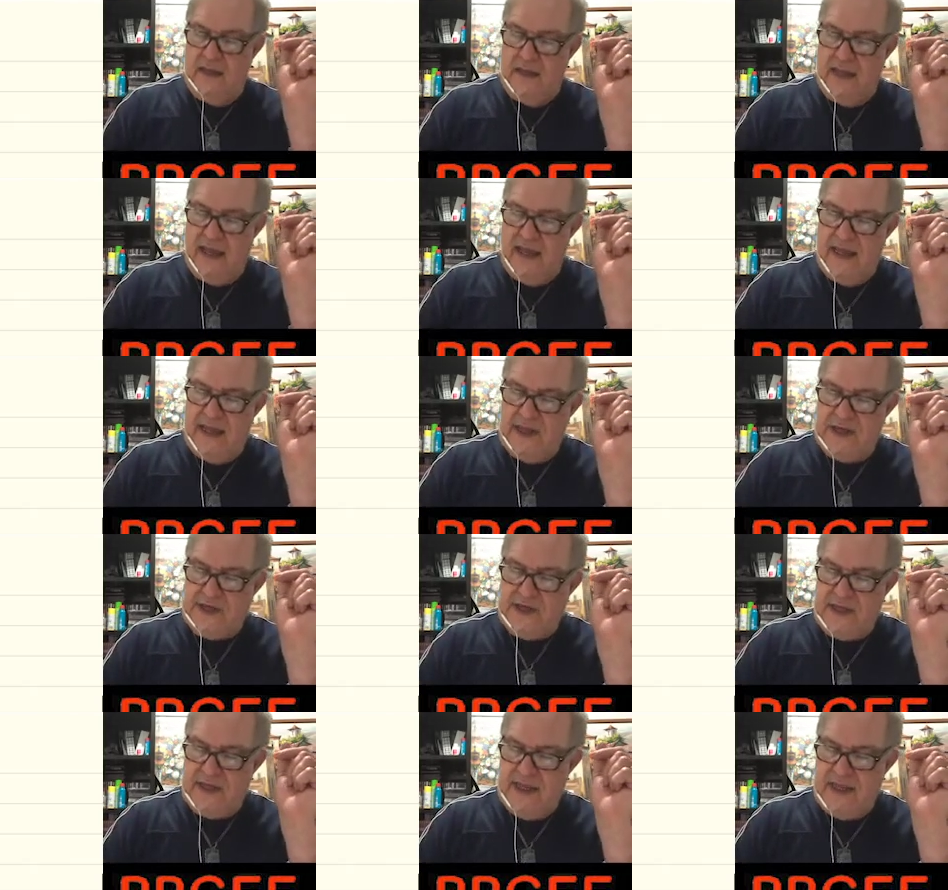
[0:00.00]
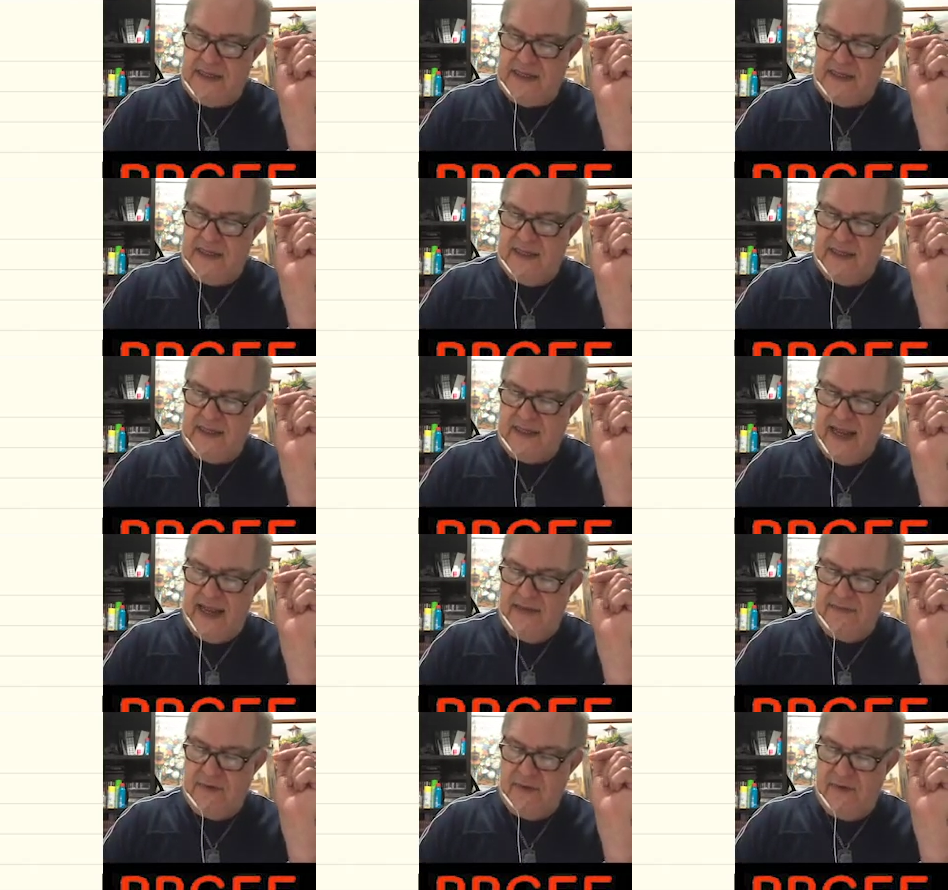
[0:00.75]
energy density in
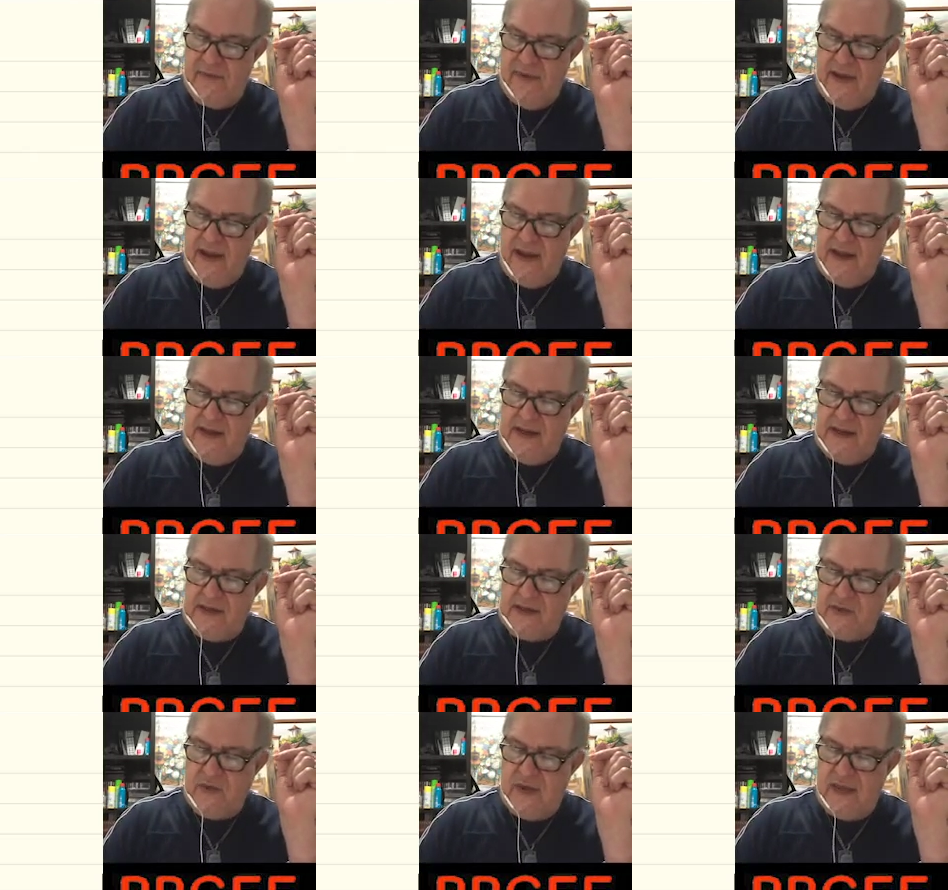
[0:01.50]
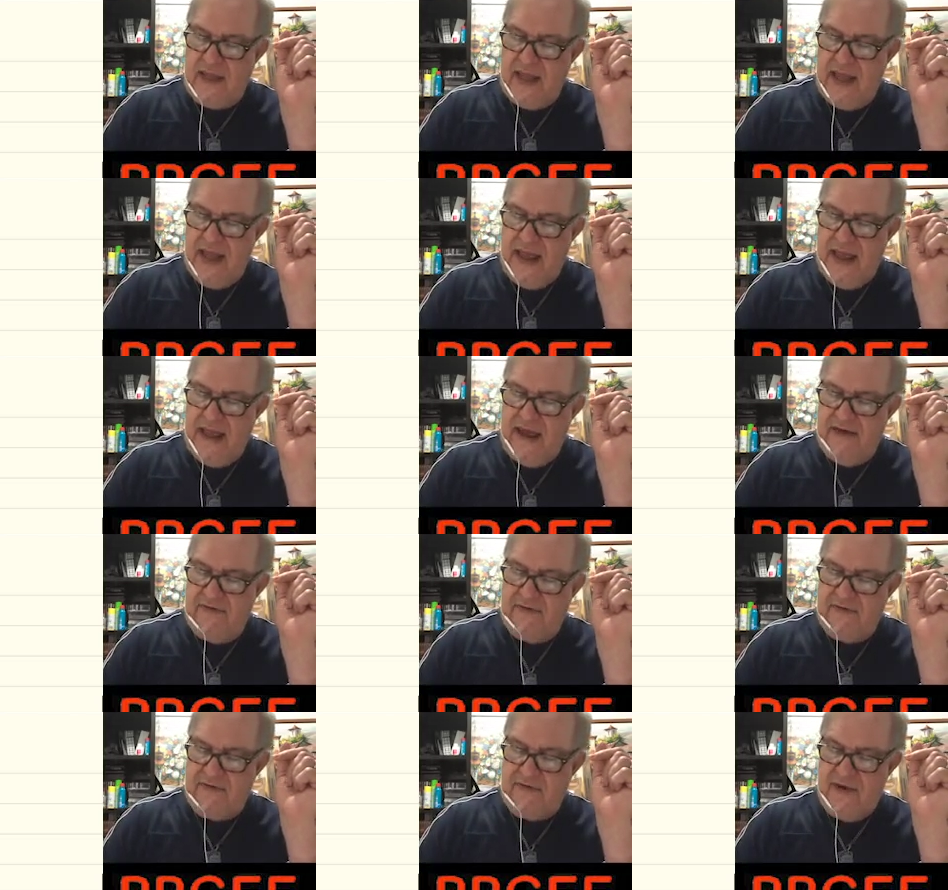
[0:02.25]
time domain is
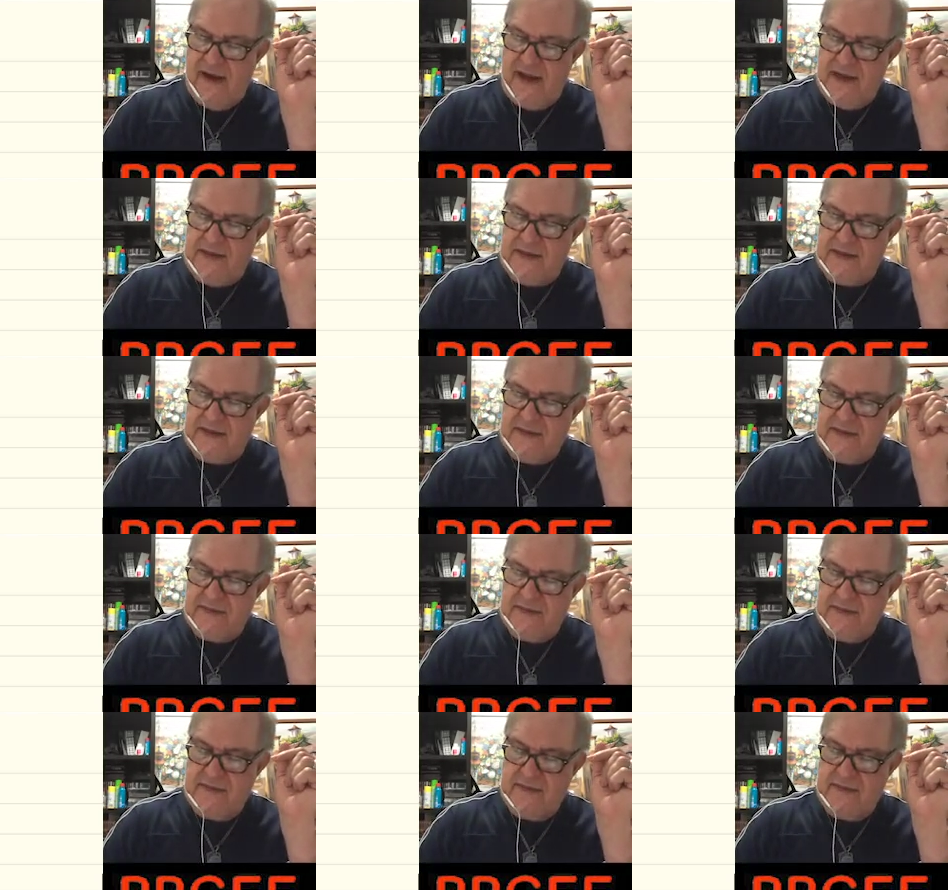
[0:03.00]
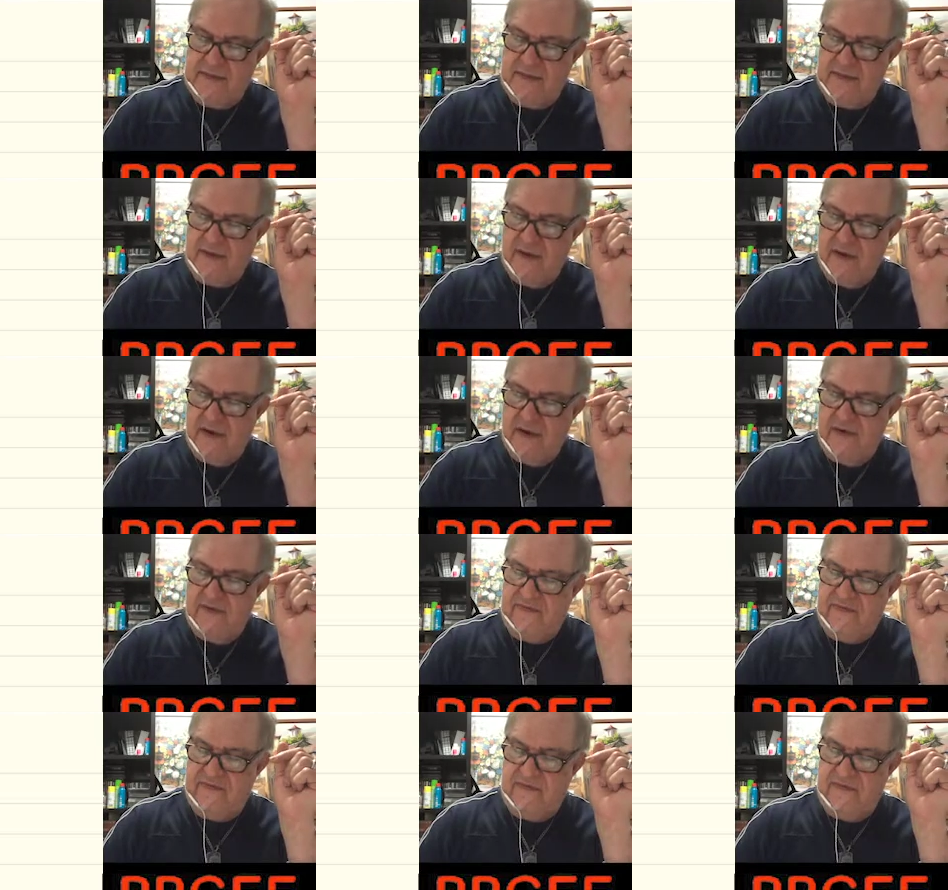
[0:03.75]
1/2, right,
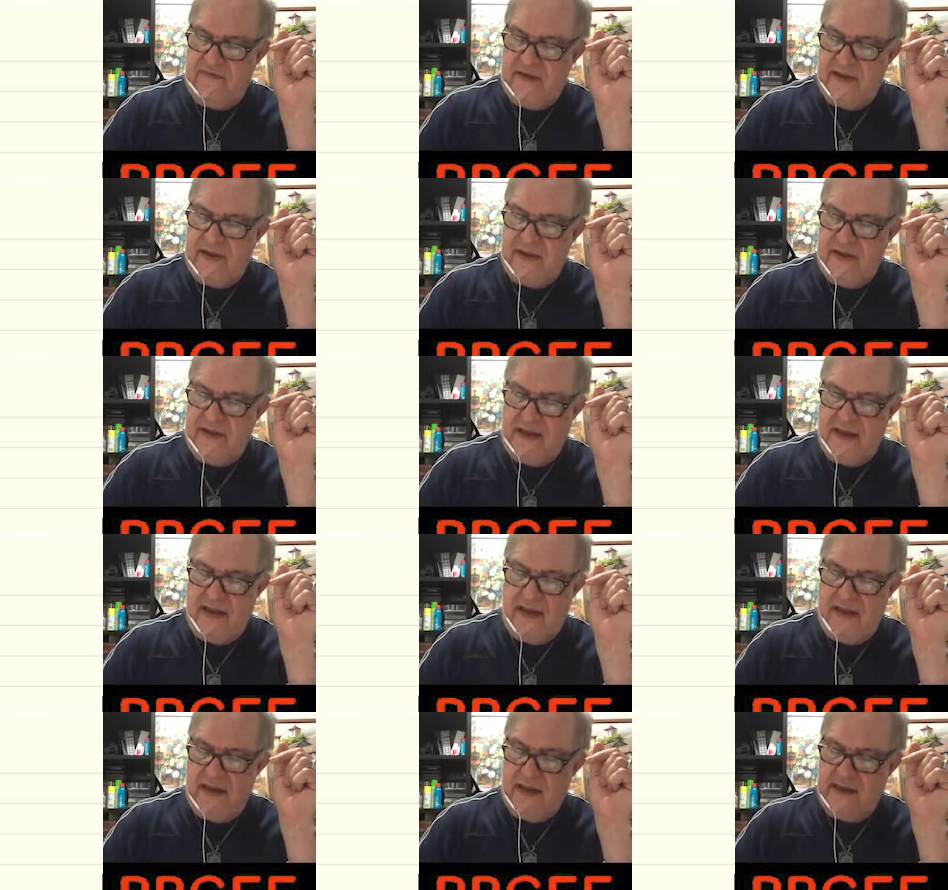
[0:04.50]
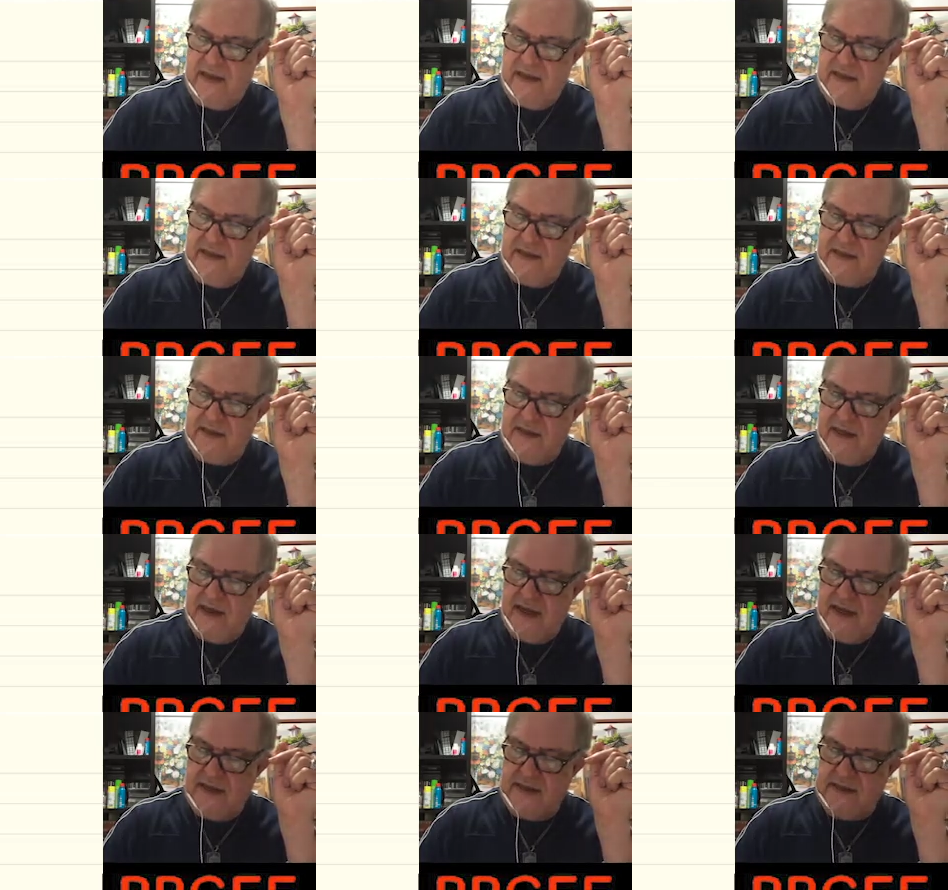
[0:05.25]
of E
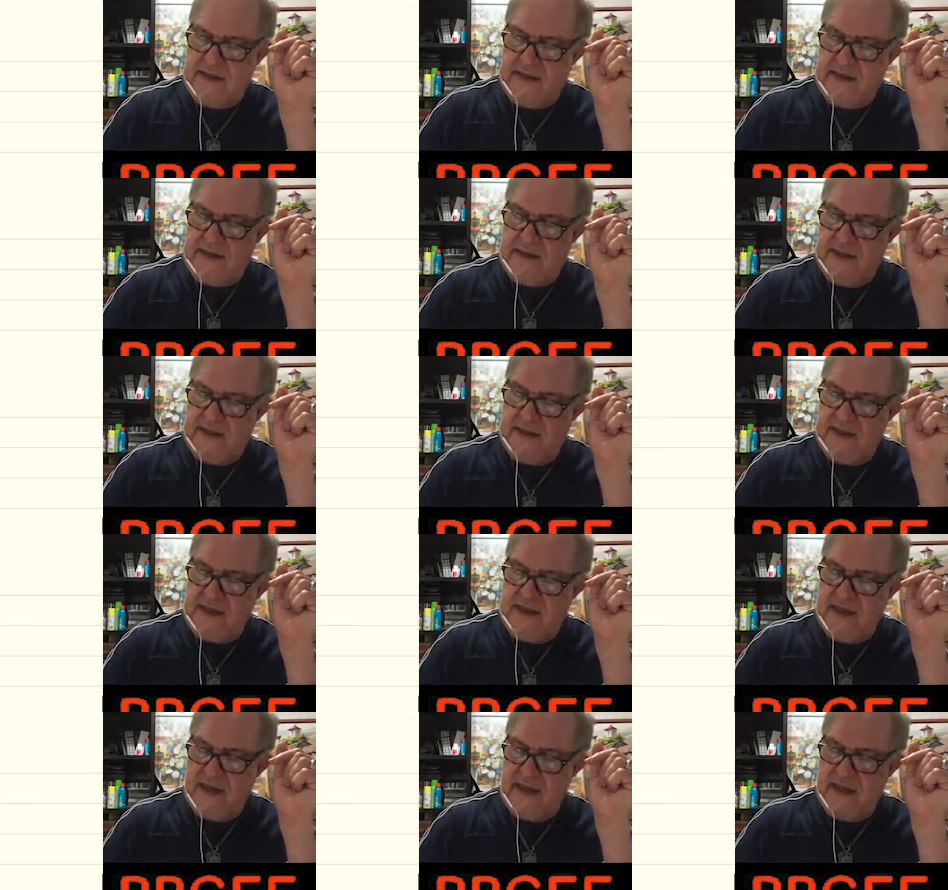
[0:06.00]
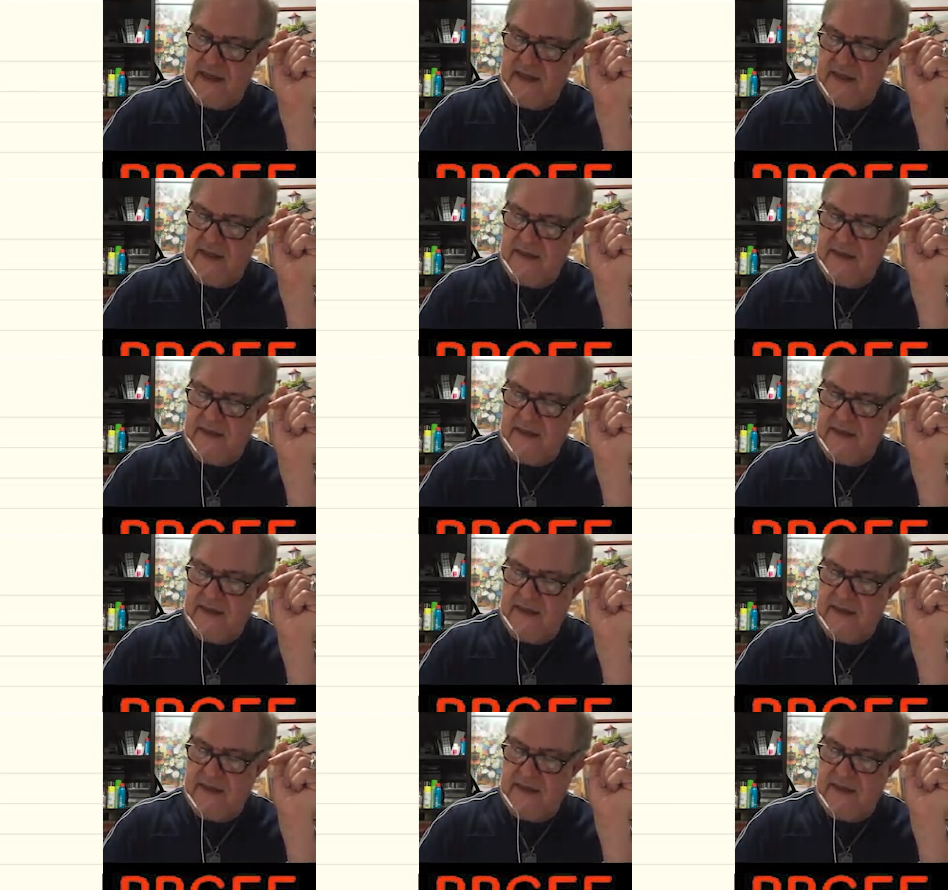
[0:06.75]
dot D.